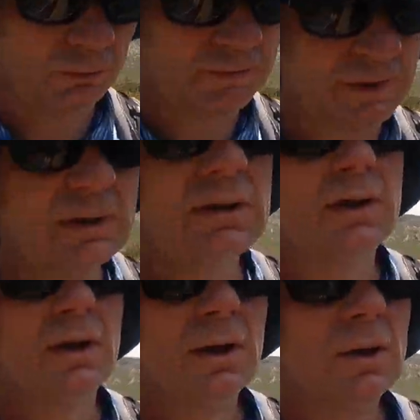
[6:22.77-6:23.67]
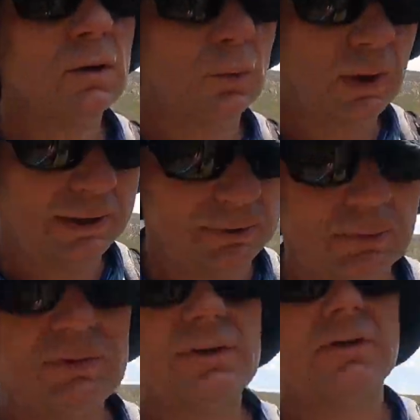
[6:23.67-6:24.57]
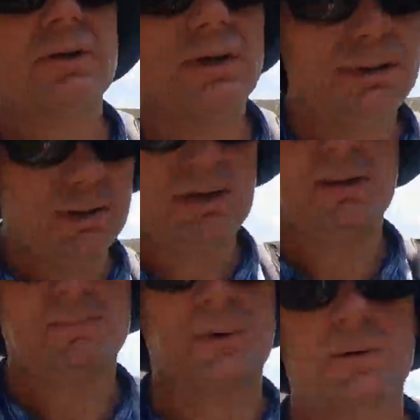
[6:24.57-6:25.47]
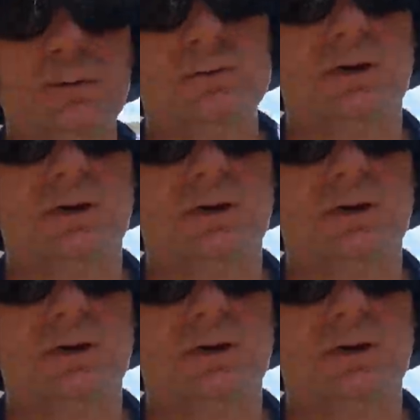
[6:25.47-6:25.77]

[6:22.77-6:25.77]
the river or wade across it, but it looks